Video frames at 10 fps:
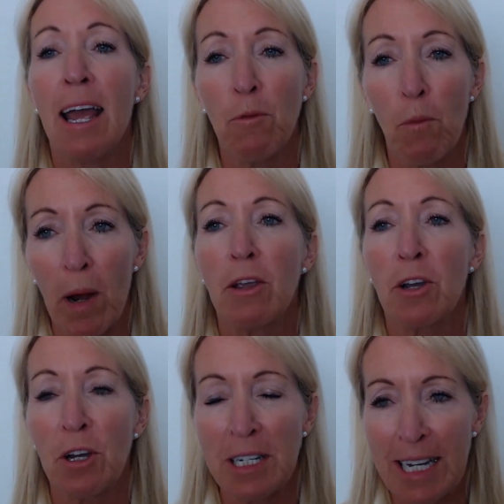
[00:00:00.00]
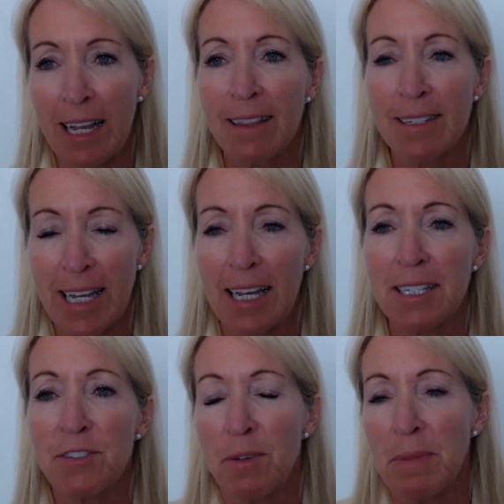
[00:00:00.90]
and where you're going to take this
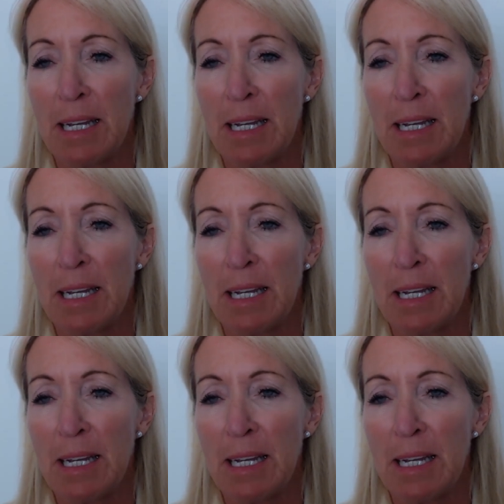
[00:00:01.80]
case from